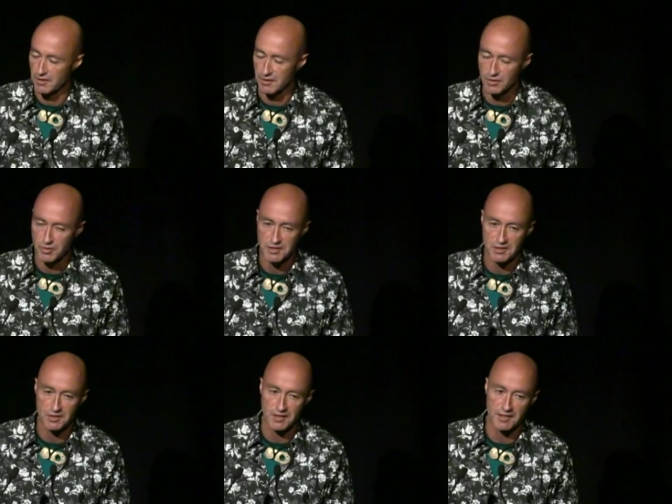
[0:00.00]
one of the
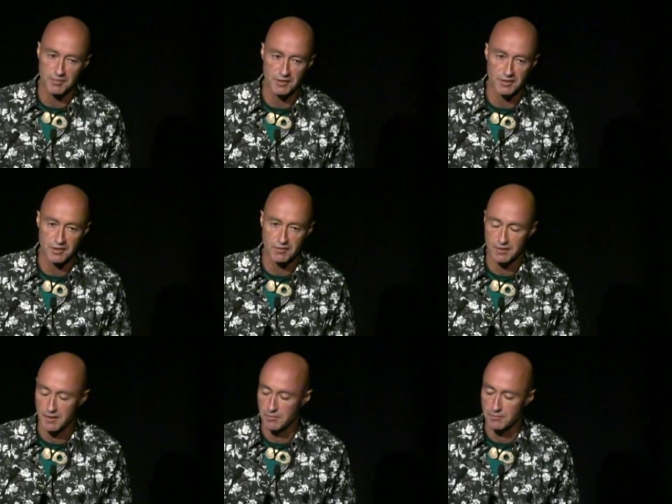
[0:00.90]
questions I ask
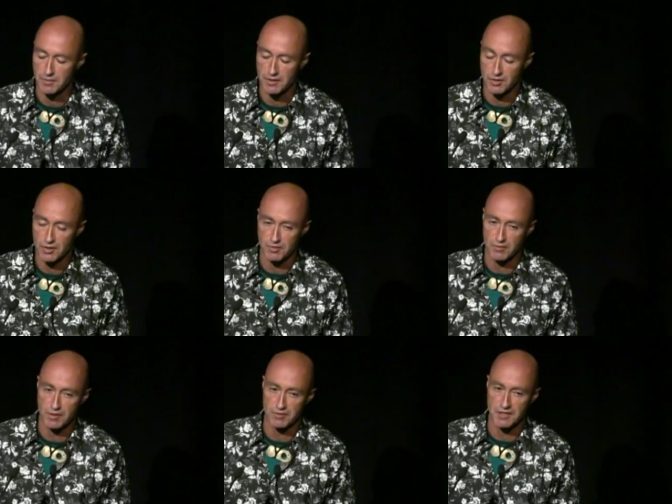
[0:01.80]
myself um, in terms
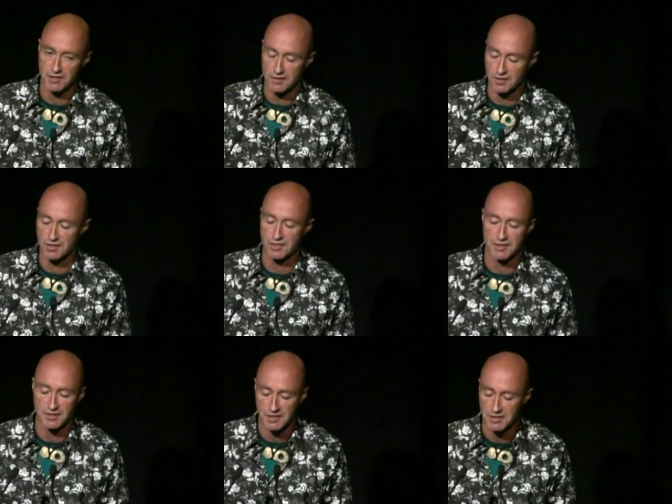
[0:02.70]
of innovation and
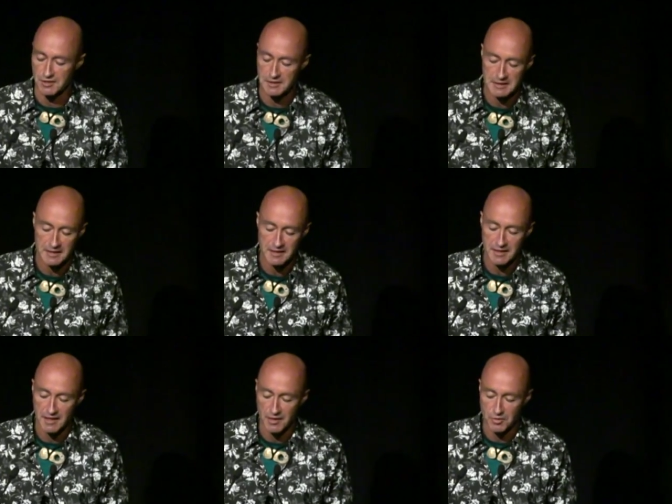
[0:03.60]
digitisation.
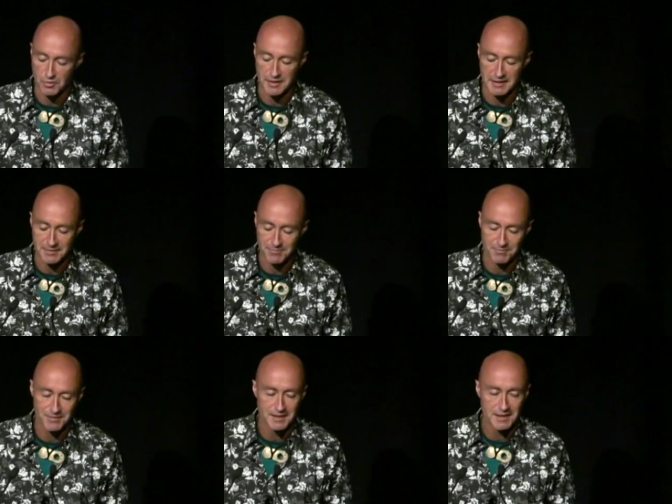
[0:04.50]
How do we
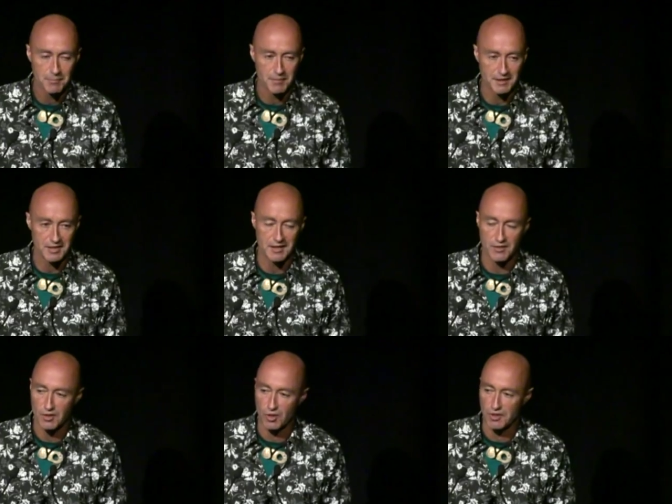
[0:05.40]
maintain
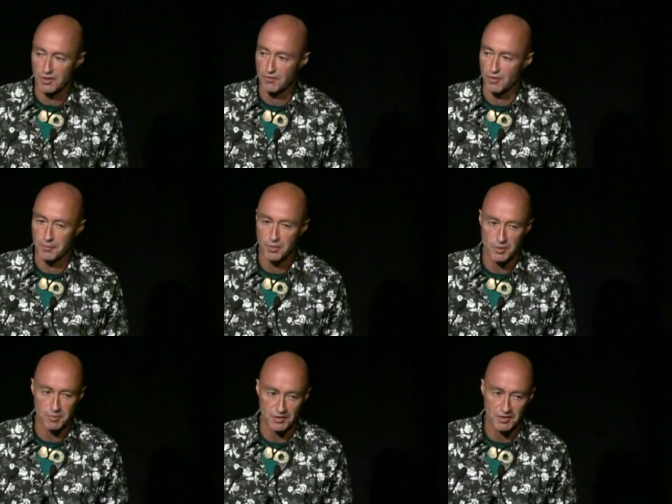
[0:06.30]
the knowledge for the
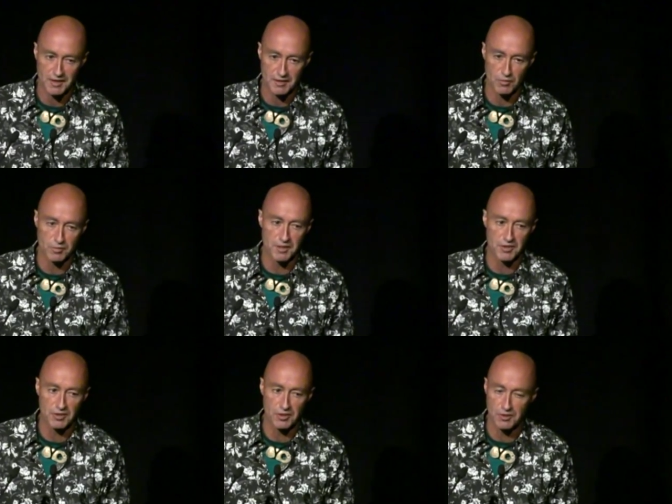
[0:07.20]
purpose that it will
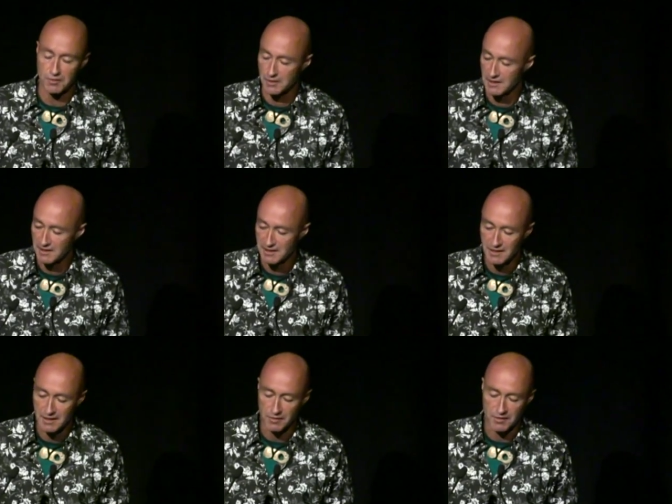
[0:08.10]
best serve?
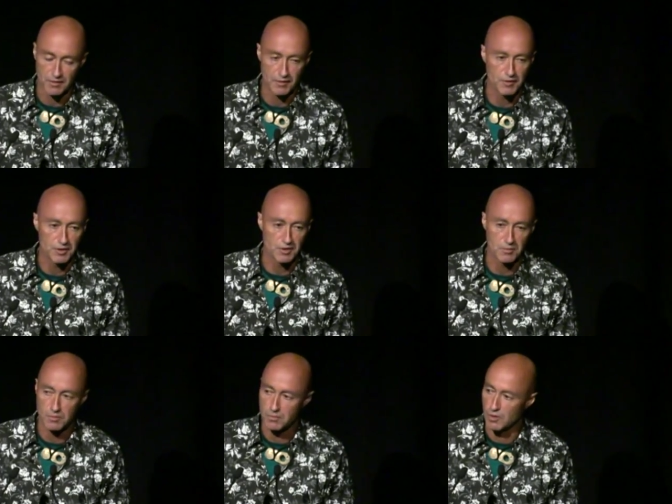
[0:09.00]
And if it's for the
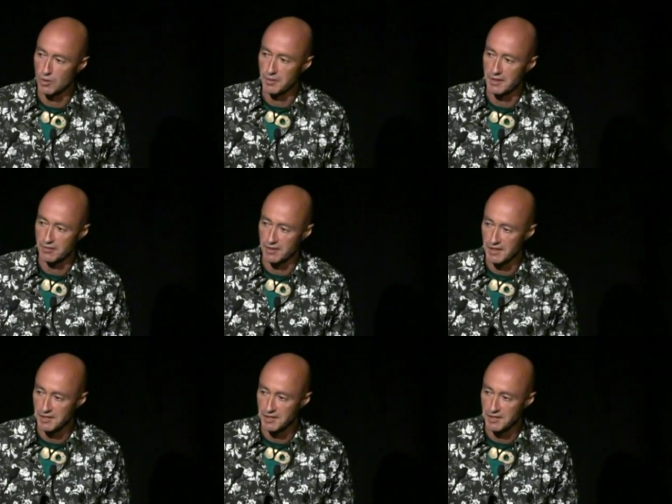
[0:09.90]
future well-being of a